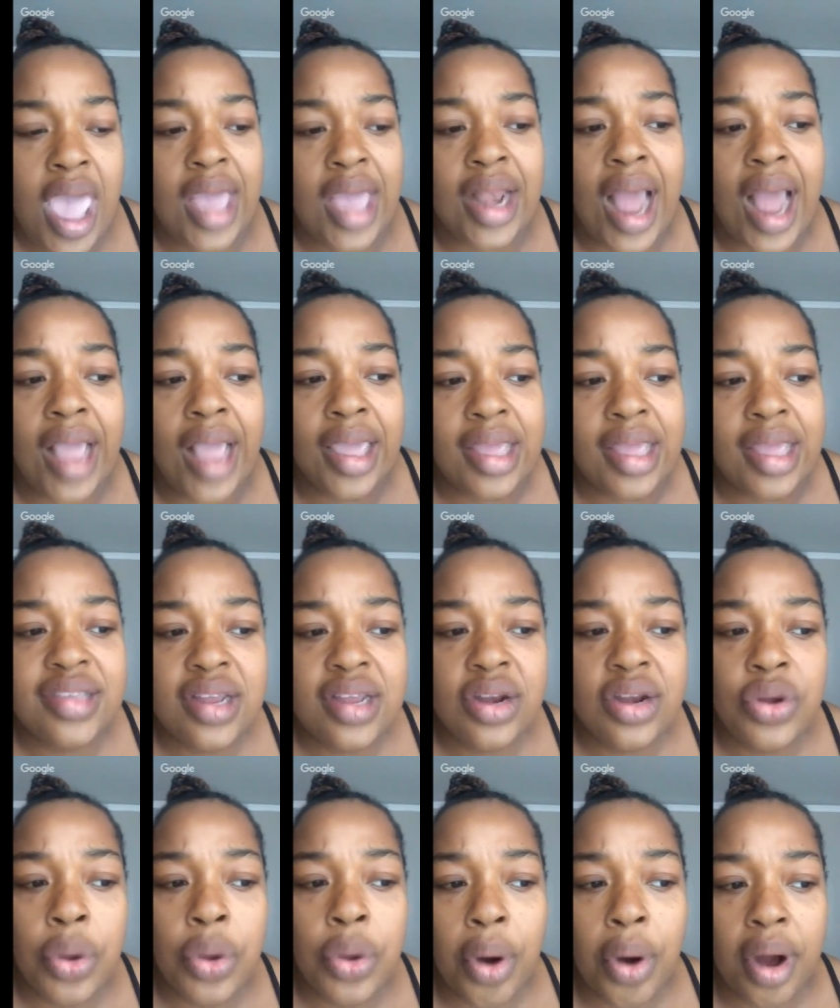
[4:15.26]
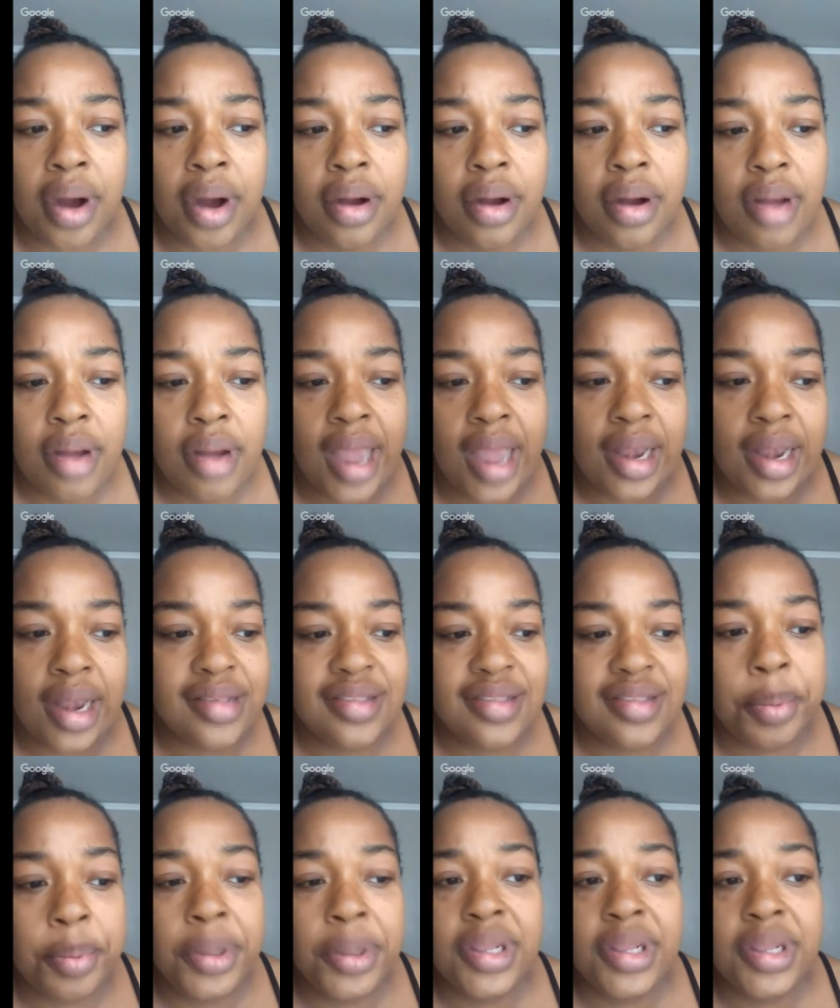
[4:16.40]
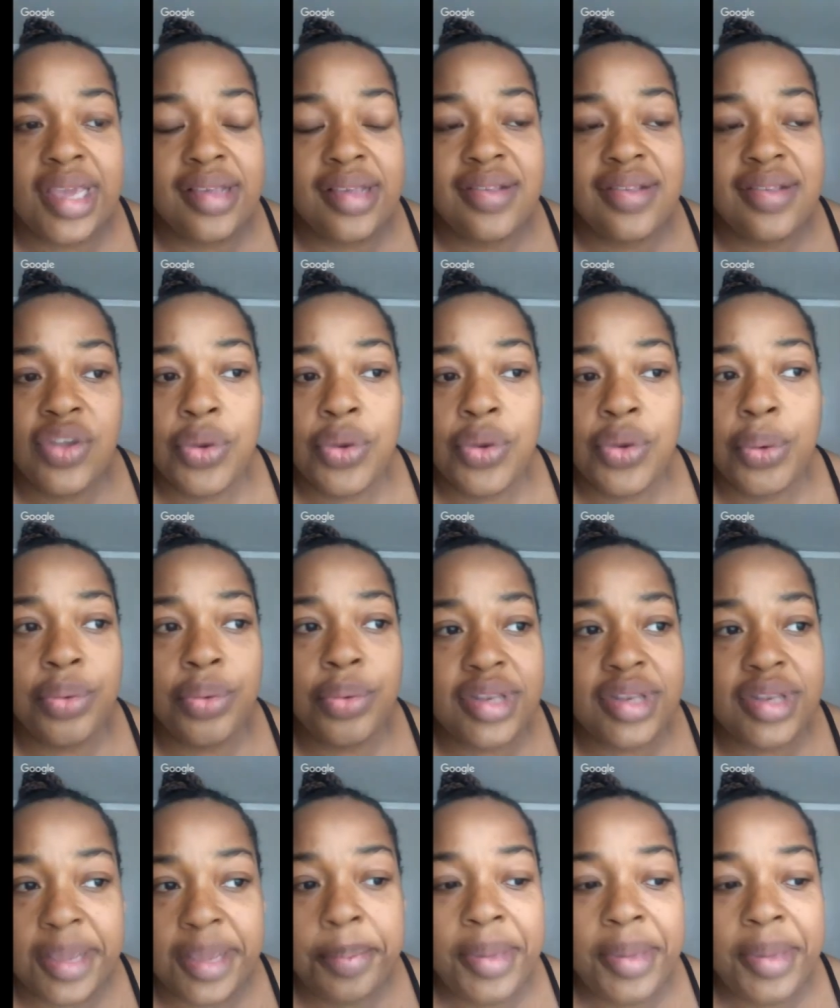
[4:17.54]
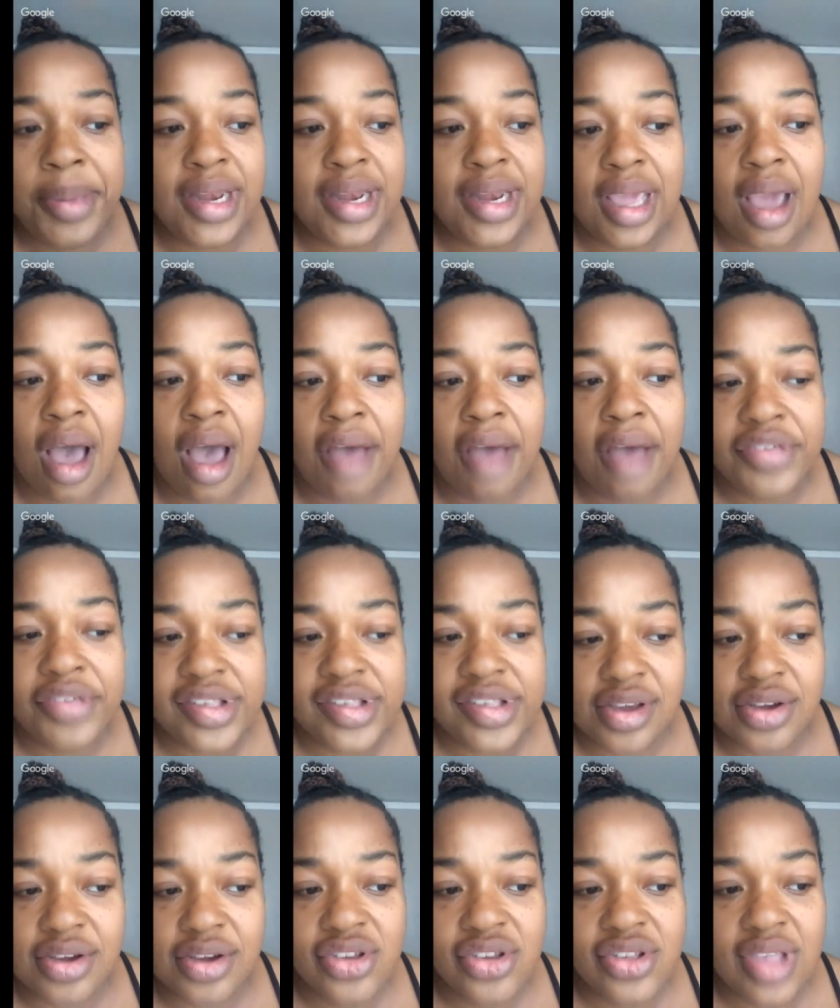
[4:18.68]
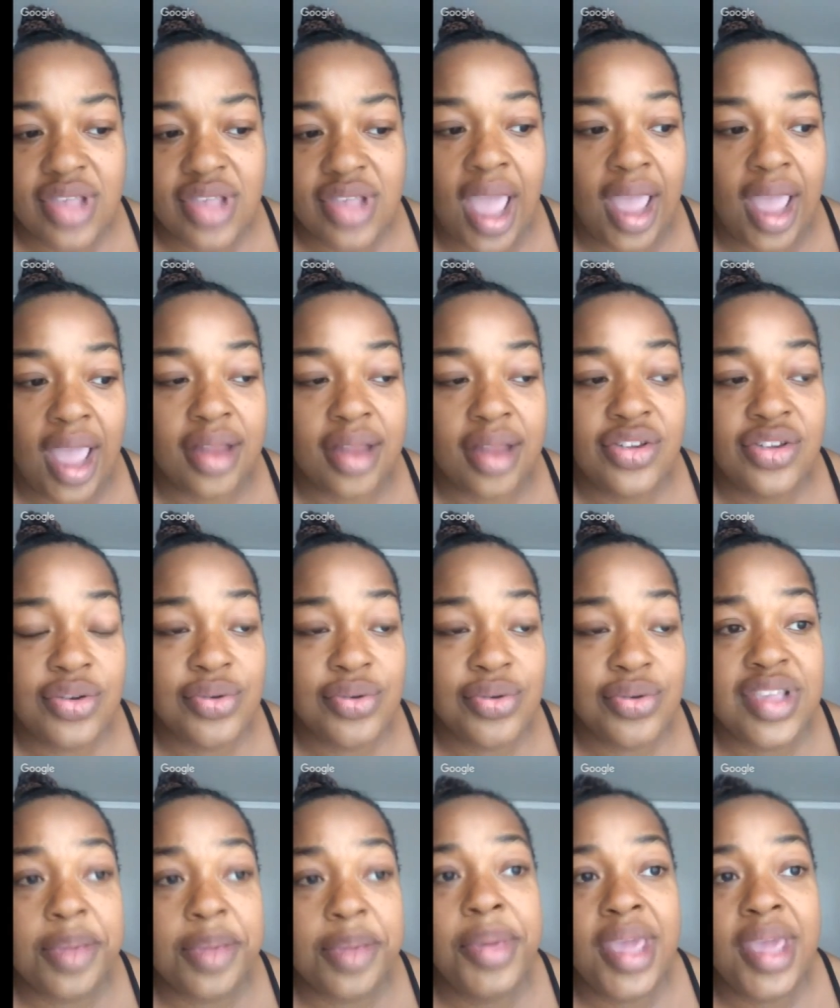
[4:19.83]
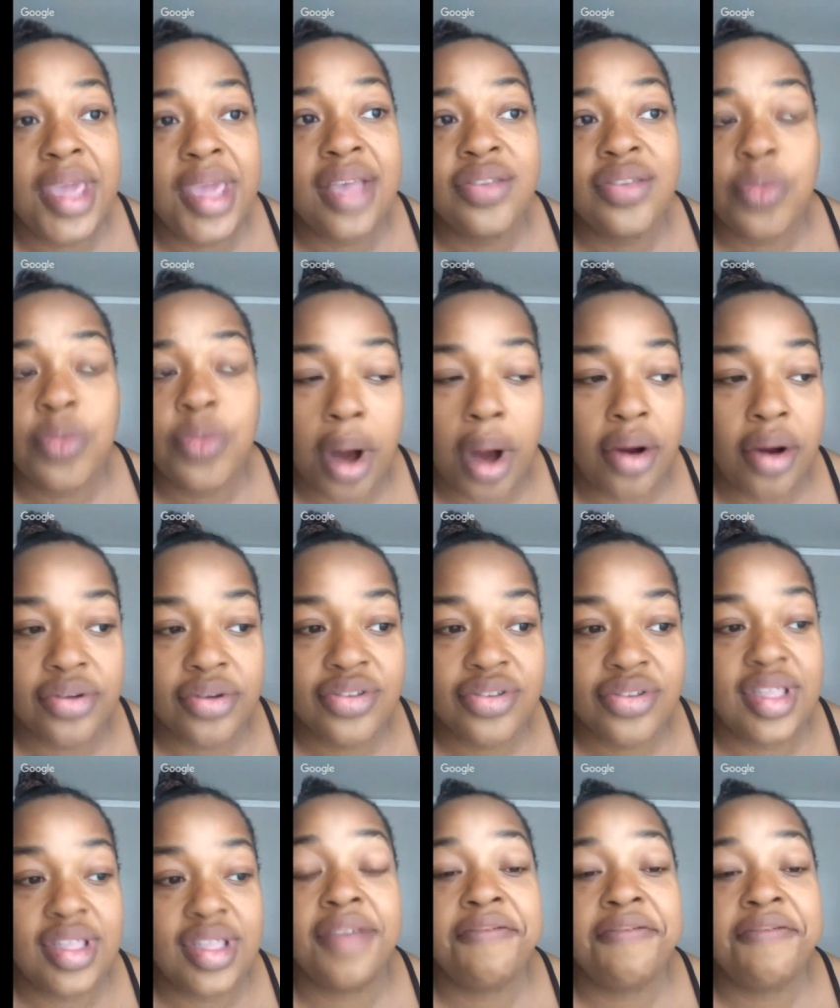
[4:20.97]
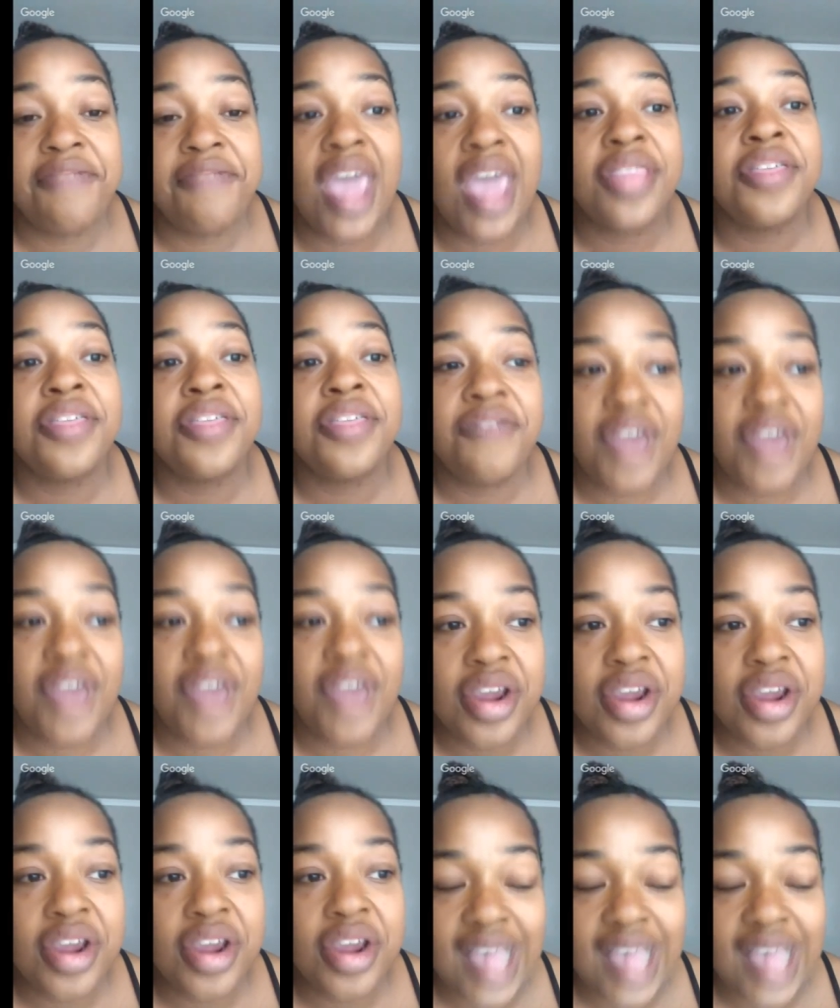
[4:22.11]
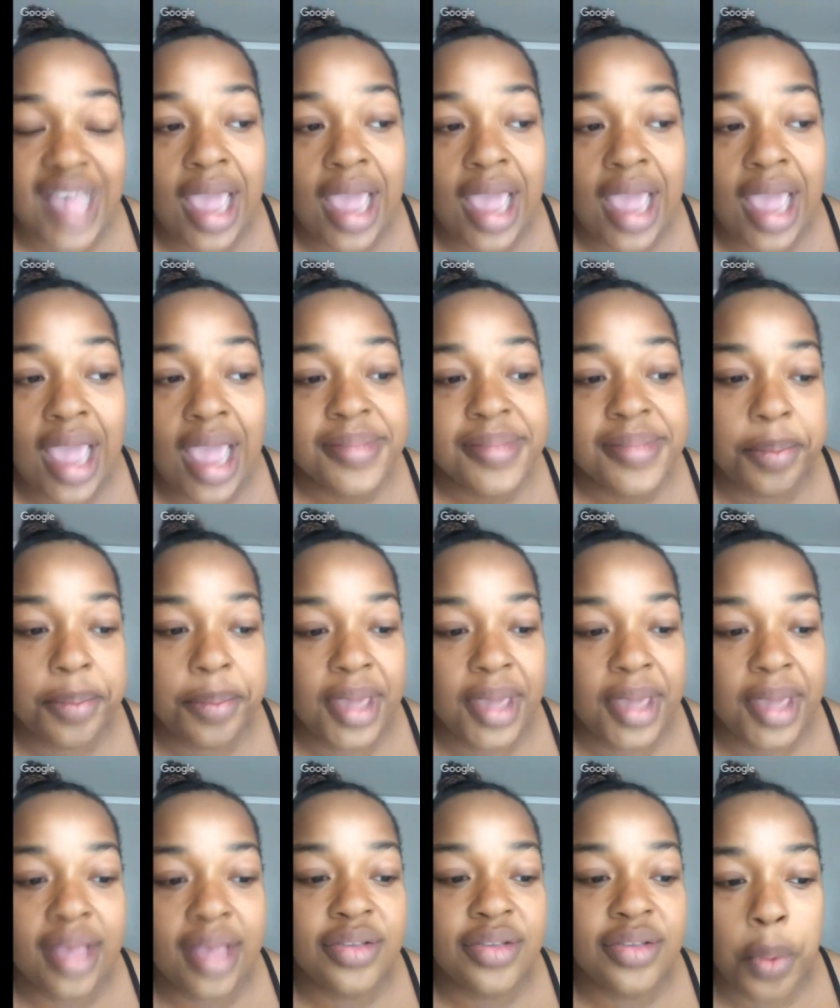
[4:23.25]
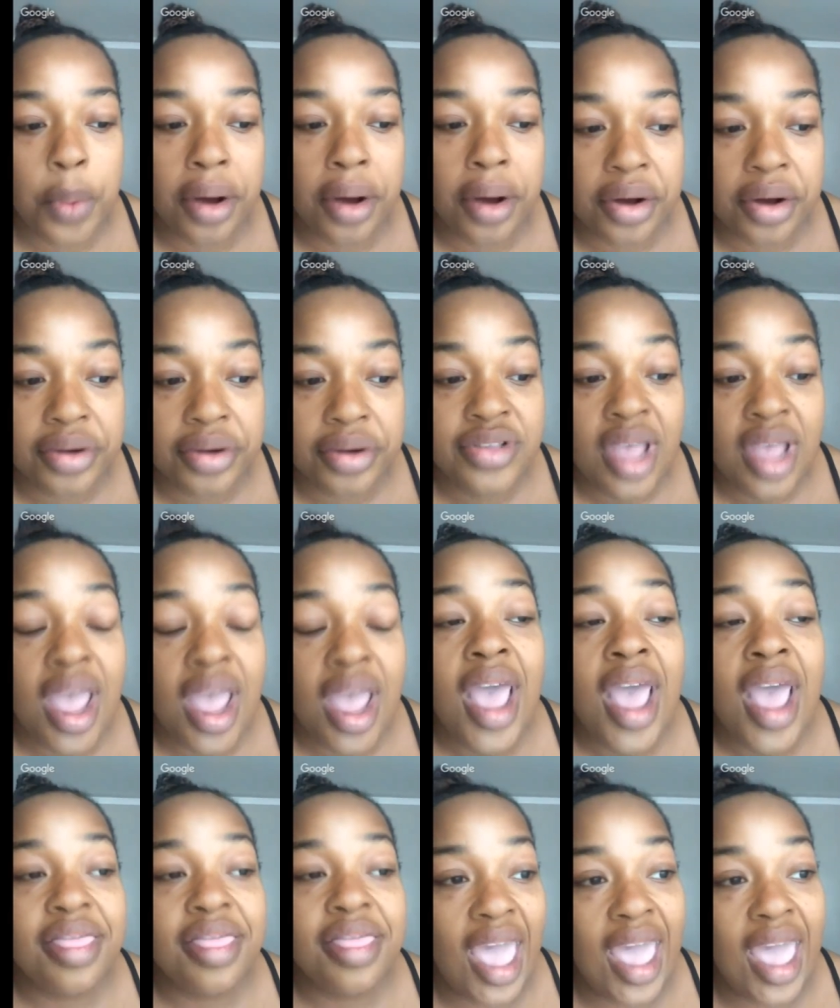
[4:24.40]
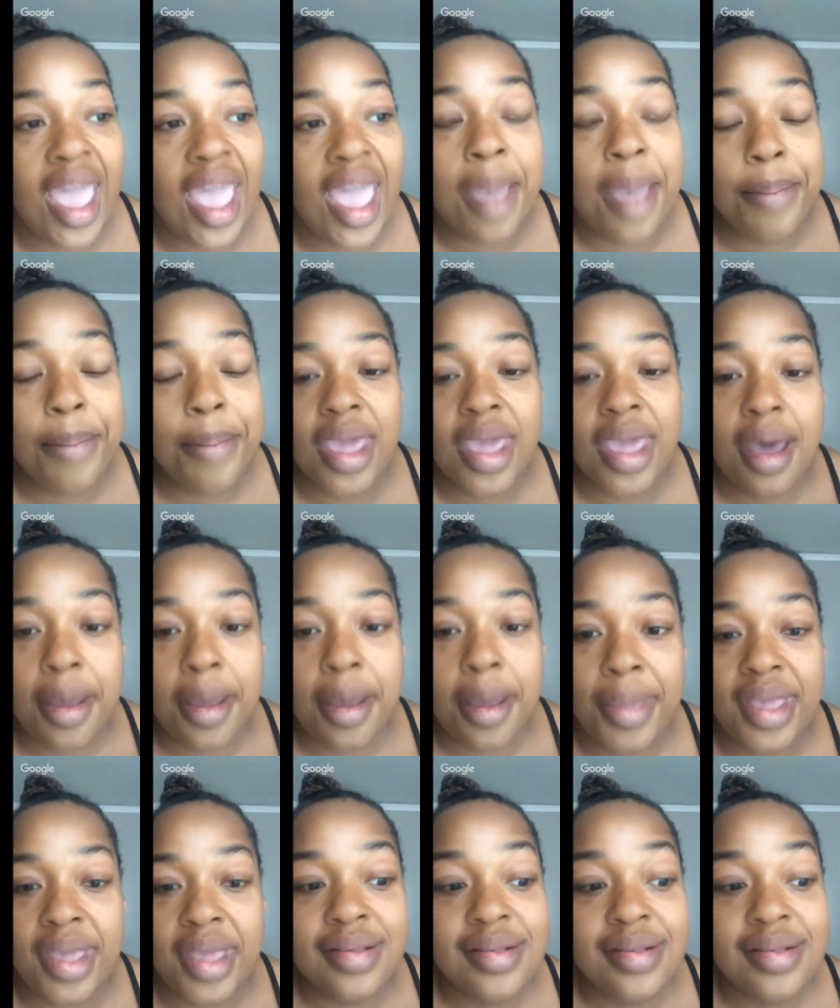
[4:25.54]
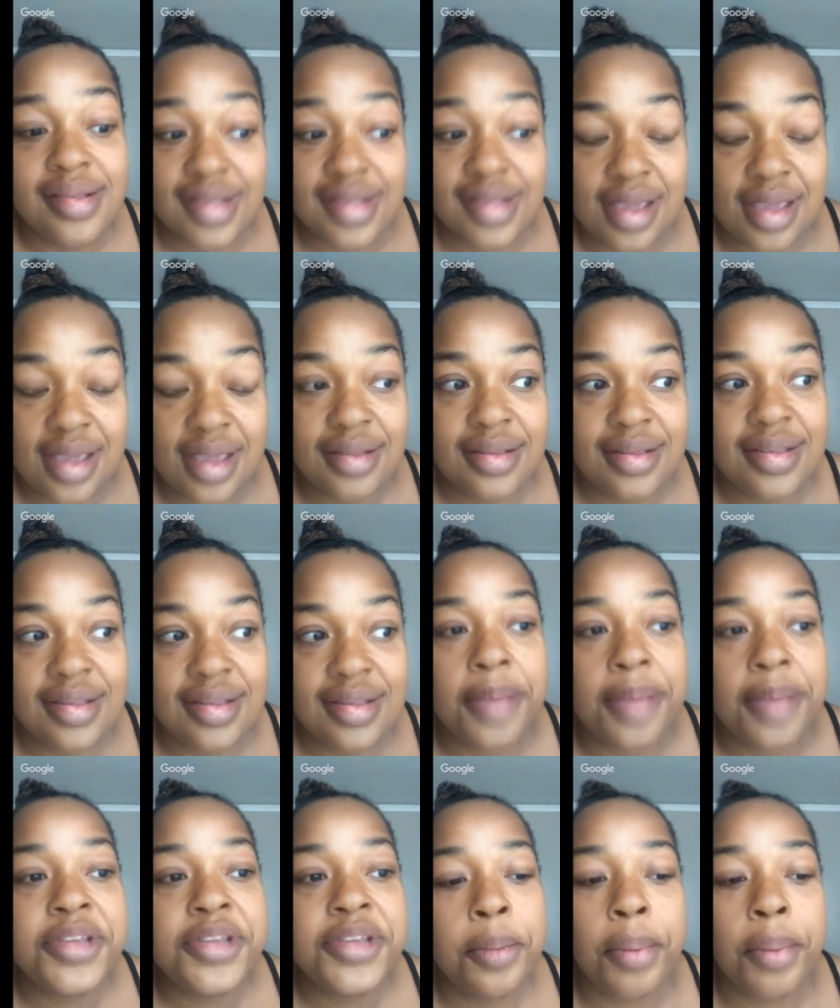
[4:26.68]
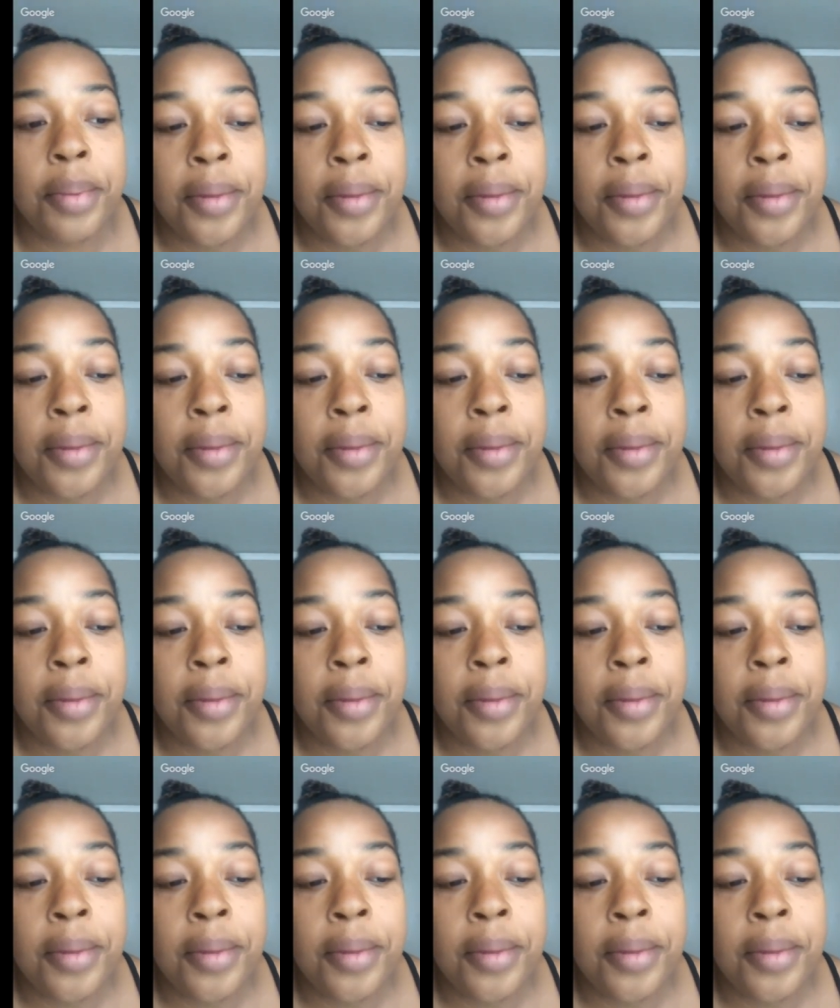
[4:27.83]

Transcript: And I get to the door and it's the police, two DPD officers and two CPS workers. In fact, the very same CPS workers that had been coming since September.